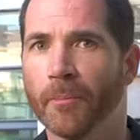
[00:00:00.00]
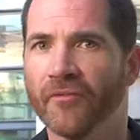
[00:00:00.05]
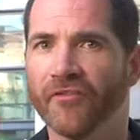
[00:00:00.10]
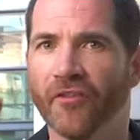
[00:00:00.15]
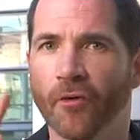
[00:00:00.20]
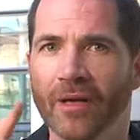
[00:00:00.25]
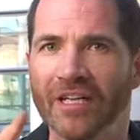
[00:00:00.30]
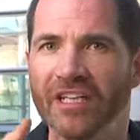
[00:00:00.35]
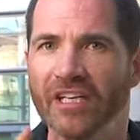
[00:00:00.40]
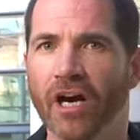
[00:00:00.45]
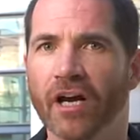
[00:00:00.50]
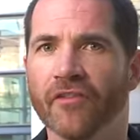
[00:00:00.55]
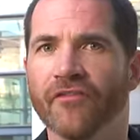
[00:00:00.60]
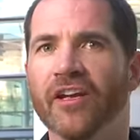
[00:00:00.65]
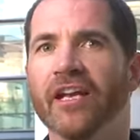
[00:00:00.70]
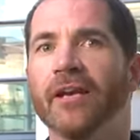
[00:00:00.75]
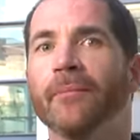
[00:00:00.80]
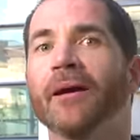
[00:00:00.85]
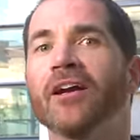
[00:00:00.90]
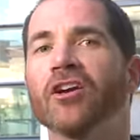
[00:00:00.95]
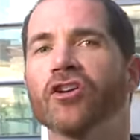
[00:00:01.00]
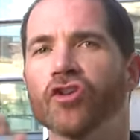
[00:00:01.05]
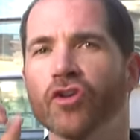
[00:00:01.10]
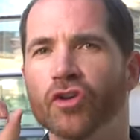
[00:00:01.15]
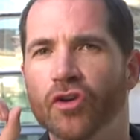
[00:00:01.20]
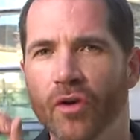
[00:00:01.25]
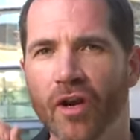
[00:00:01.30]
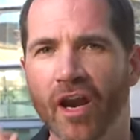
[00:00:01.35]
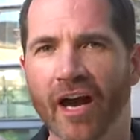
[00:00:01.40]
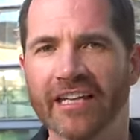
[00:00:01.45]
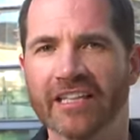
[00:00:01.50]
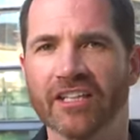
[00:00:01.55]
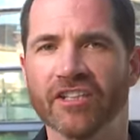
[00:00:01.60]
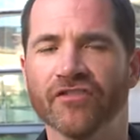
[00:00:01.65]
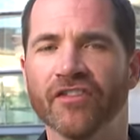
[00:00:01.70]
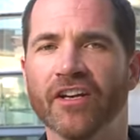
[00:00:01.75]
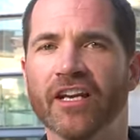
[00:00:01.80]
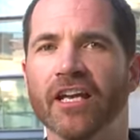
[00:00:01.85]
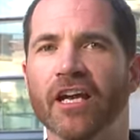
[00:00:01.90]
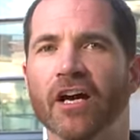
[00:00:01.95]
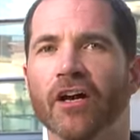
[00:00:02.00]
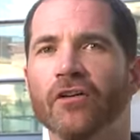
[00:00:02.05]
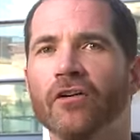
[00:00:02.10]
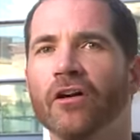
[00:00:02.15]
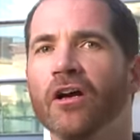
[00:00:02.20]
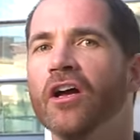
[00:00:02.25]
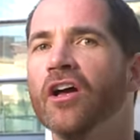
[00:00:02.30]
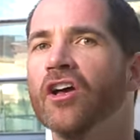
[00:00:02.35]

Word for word: Before we dive in, make sure you like this video,